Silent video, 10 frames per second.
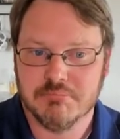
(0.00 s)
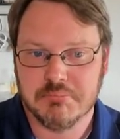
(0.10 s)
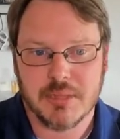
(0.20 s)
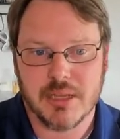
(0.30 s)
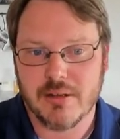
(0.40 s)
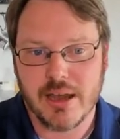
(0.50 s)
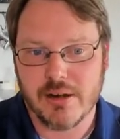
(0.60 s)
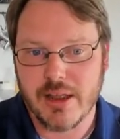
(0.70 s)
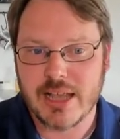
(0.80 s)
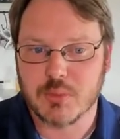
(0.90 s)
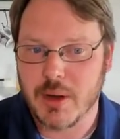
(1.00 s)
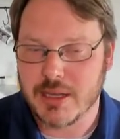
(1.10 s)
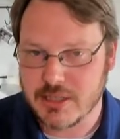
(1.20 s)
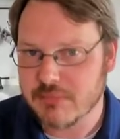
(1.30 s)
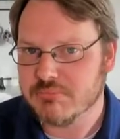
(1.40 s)
I don't know,
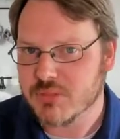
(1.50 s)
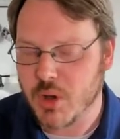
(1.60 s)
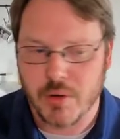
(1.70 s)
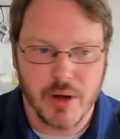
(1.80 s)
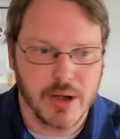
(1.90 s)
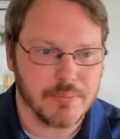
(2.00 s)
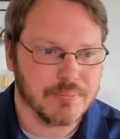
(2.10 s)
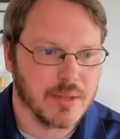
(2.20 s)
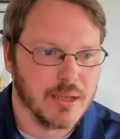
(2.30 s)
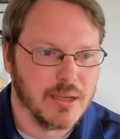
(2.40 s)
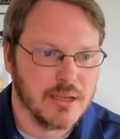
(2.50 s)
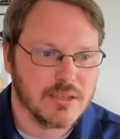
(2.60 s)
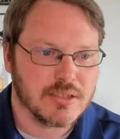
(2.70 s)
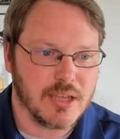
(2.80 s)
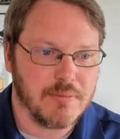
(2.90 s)
XYZ, so on, right?
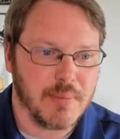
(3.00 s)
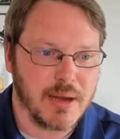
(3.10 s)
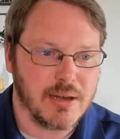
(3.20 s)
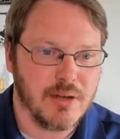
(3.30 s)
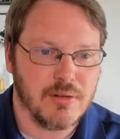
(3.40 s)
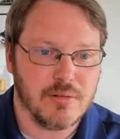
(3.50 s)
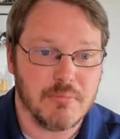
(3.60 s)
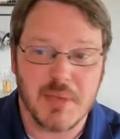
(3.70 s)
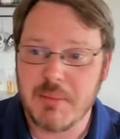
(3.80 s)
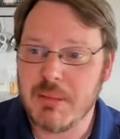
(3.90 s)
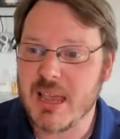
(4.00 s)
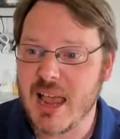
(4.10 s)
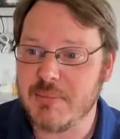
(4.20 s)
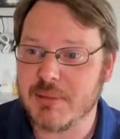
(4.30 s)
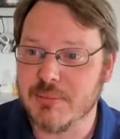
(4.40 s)
Save my note. Maybe
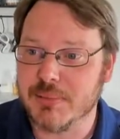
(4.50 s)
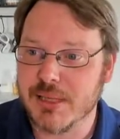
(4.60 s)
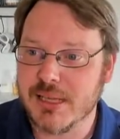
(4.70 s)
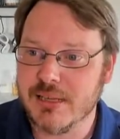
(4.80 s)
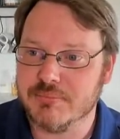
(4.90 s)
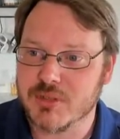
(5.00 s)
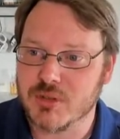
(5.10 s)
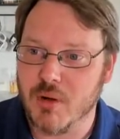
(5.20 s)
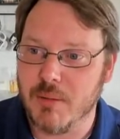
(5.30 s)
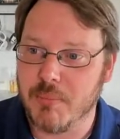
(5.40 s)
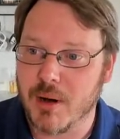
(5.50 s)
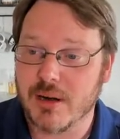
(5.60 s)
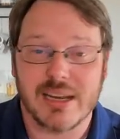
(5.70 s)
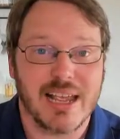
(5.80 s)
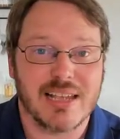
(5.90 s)
I'm complete, so I'll
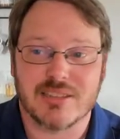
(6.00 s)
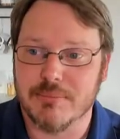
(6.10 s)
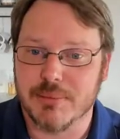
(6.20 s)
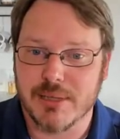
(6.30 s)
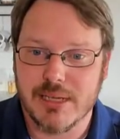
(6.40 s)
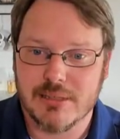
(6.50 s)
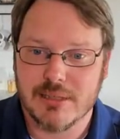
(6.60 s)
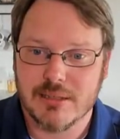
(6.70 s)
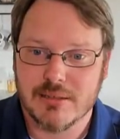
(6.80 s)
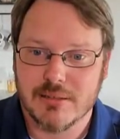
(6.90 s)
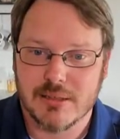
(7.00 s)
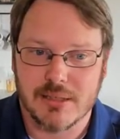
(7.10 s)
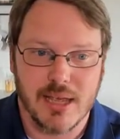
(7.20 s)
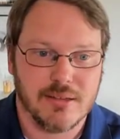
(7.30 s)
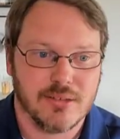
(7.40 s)
mark it as complete.
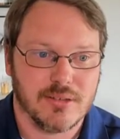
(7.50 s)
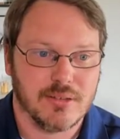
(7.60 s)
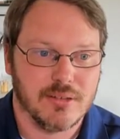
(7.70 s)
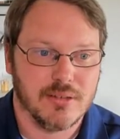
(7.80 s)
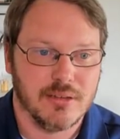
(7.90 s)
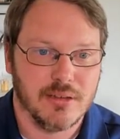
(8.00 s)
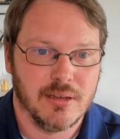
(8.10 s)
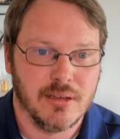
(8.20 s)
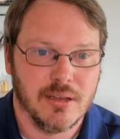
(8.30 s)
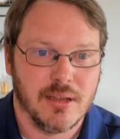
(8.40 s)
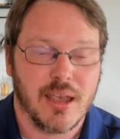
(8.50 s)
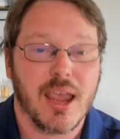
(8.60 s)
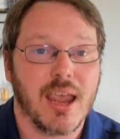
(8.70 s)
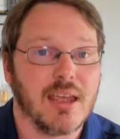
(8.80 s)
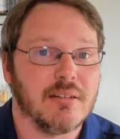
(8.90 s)
Yes.
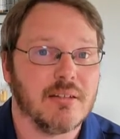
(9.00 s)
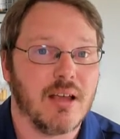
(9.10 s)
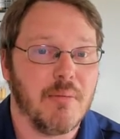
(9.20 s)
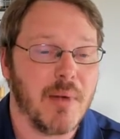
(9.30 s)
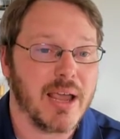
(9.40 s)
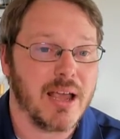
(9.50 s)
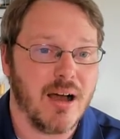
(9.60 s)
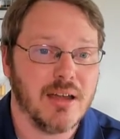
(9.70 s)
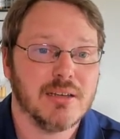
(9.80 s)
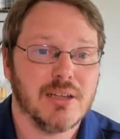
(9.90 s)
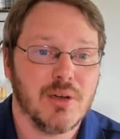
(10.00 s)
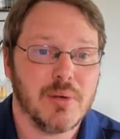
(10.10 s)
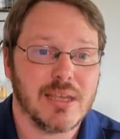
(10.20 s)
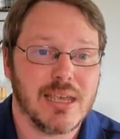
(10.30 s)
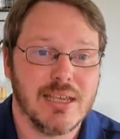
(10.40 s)
And my
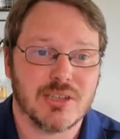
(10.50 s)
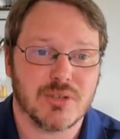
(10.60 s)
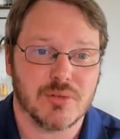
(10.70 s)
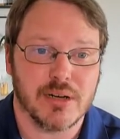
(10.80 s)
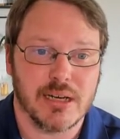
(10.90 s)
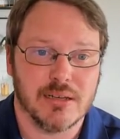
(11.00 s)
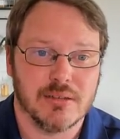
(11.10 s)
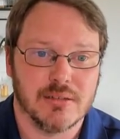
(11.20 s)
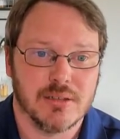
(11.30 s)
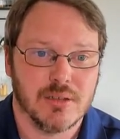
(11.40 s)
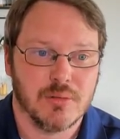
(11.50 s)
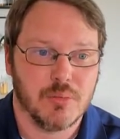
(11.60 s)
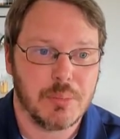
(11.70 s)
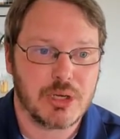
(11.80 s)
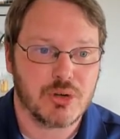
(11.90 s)
ongoing history
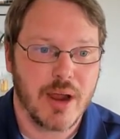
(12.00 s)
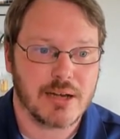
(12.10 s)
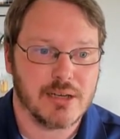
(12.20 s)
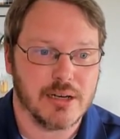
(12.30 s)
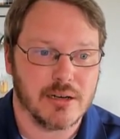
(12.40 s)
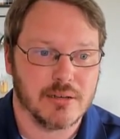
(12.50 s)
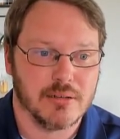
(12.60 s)
will be tracked here.